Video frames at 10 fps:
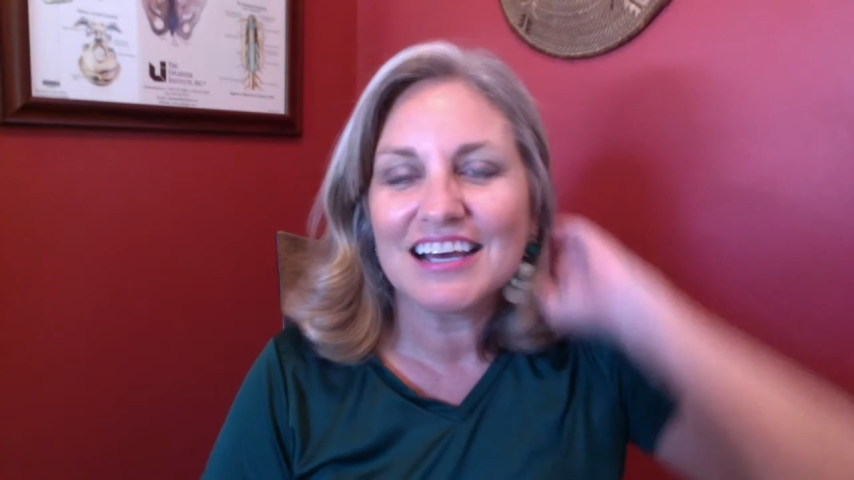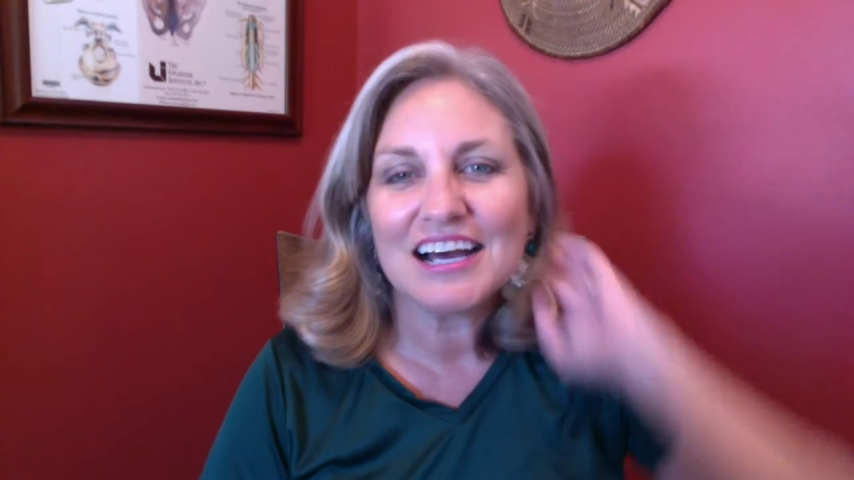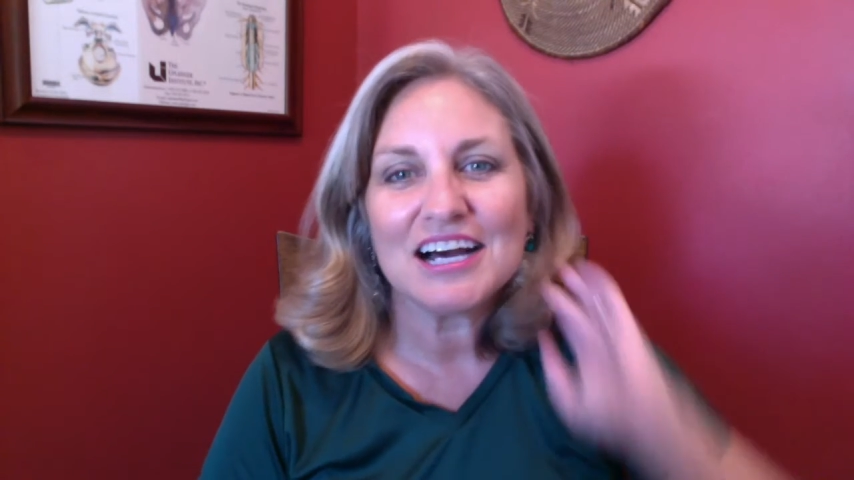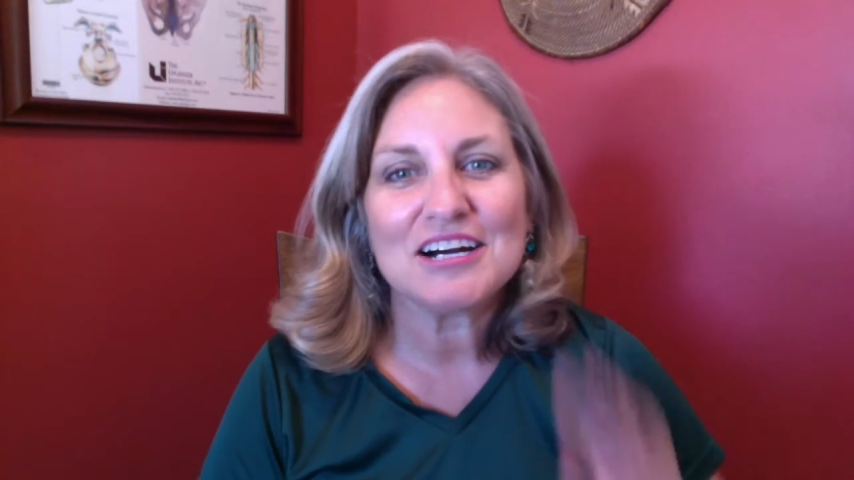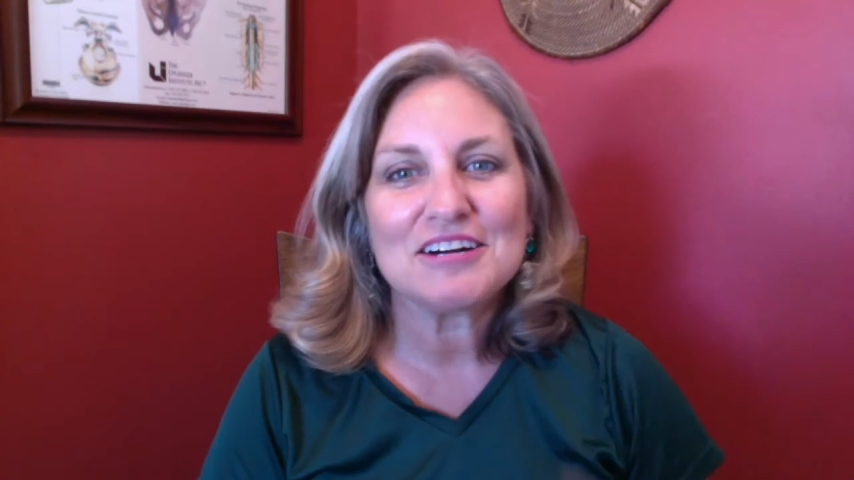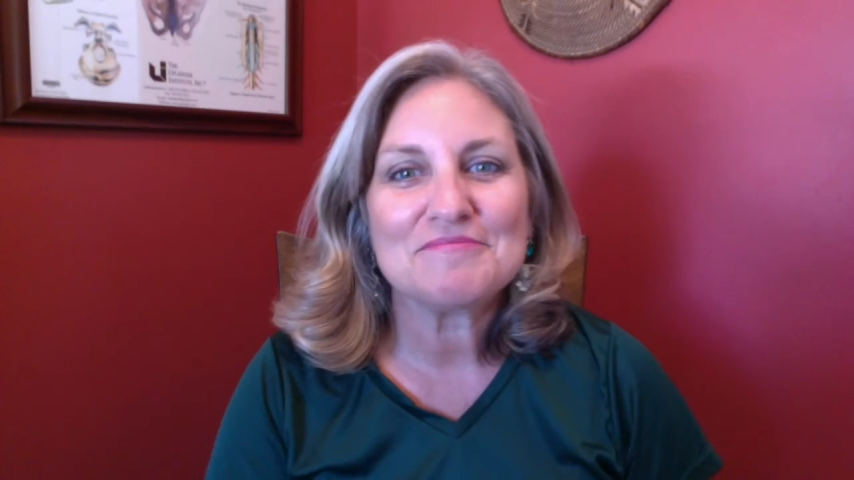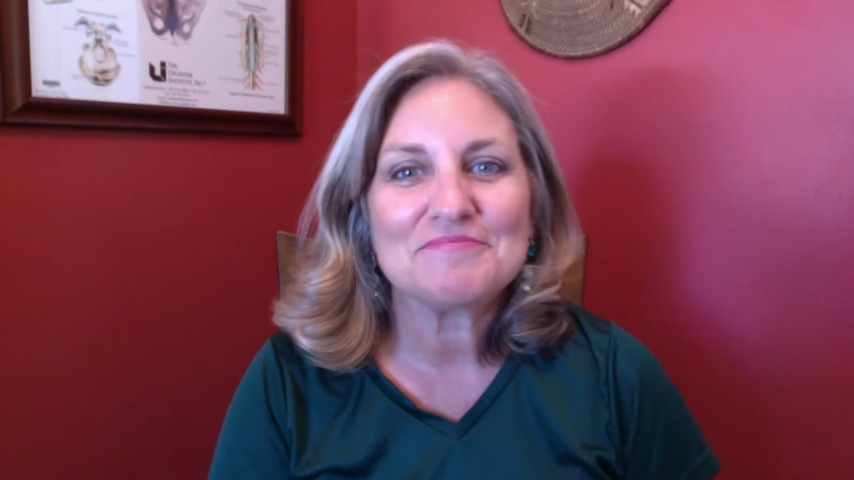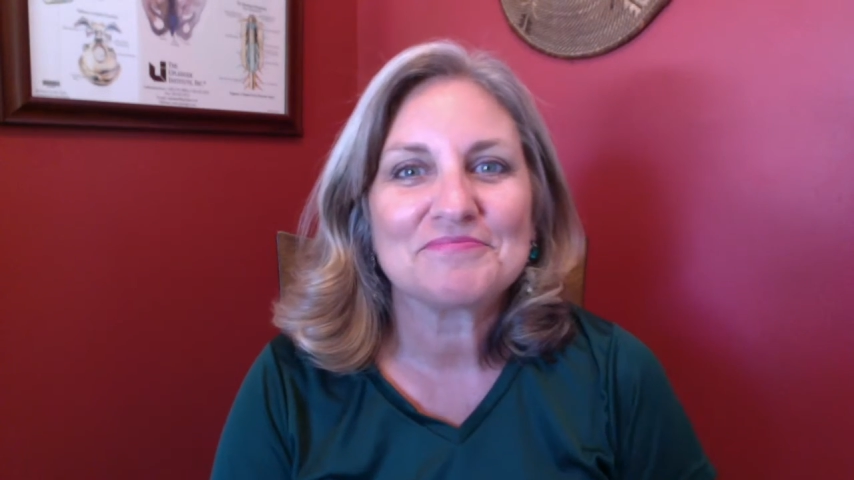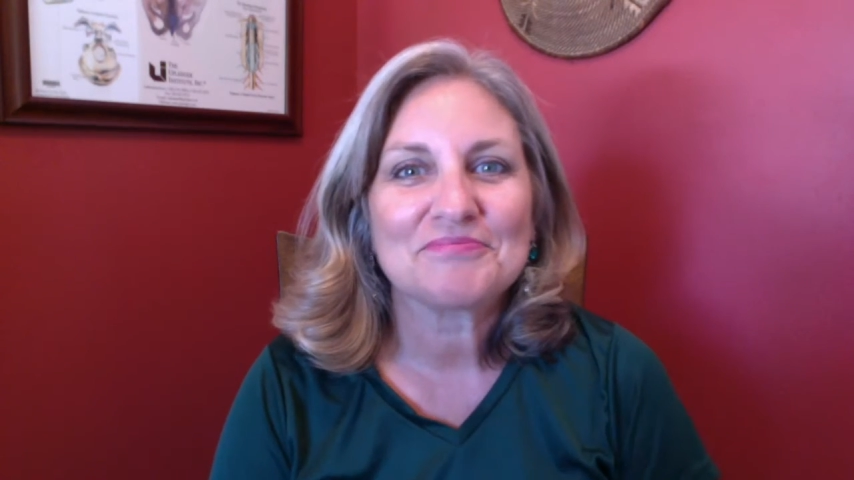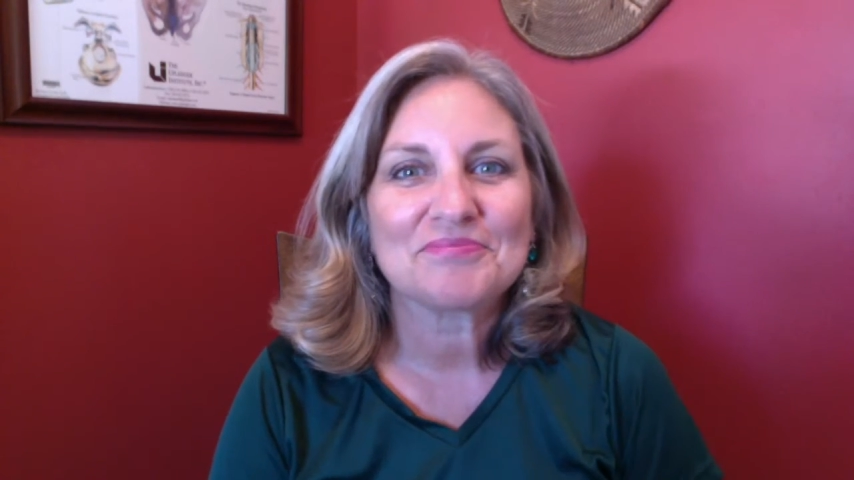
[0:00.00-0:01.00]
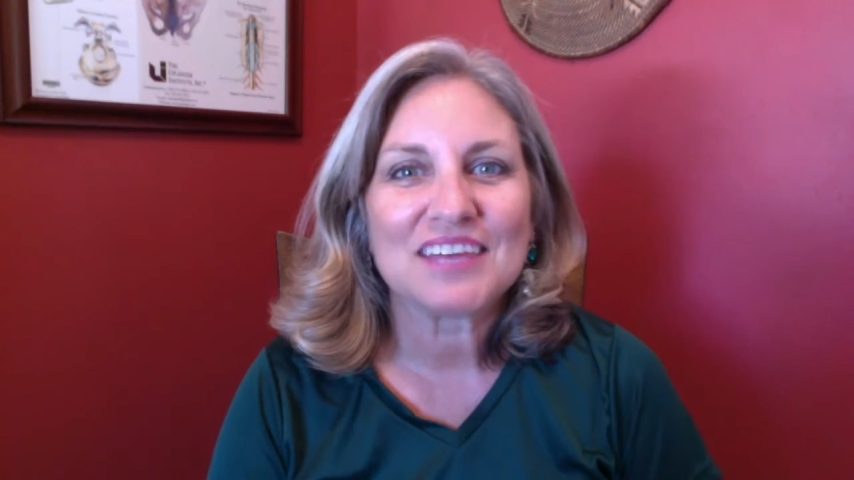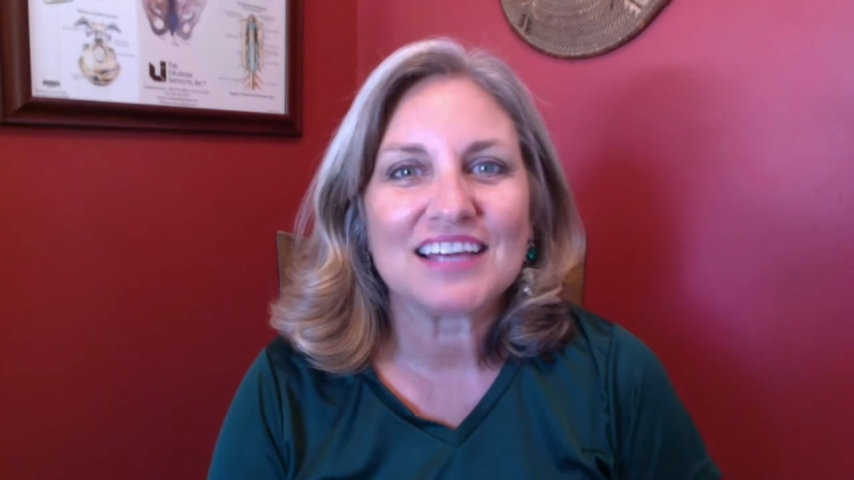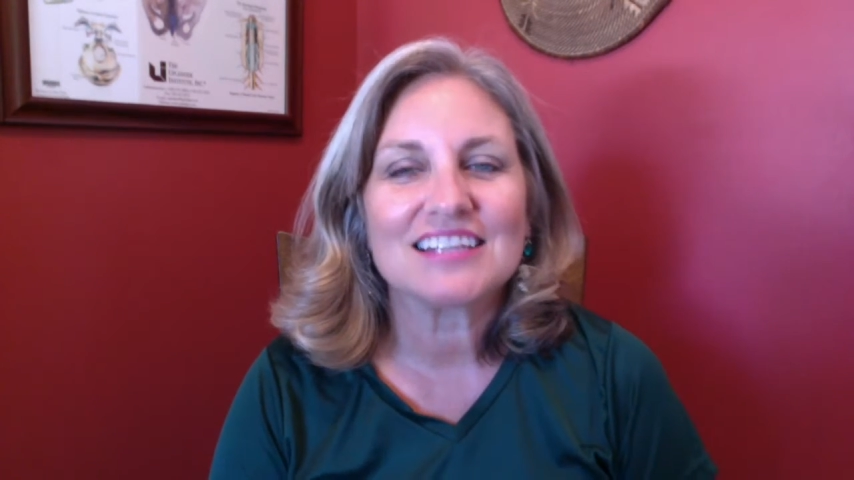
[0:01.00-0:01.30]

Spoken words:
I got